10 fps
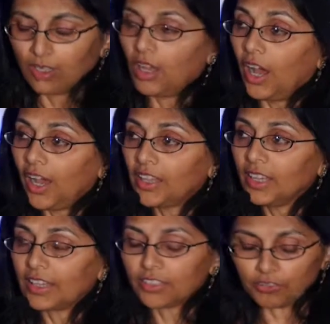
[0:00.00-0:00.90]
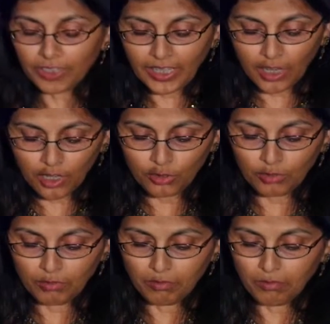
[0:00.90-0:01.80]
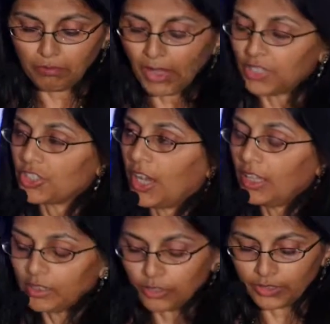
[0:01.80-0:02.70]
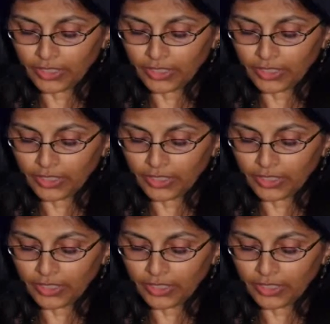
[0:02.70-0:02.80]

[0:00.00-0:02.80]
I like to recount my childhood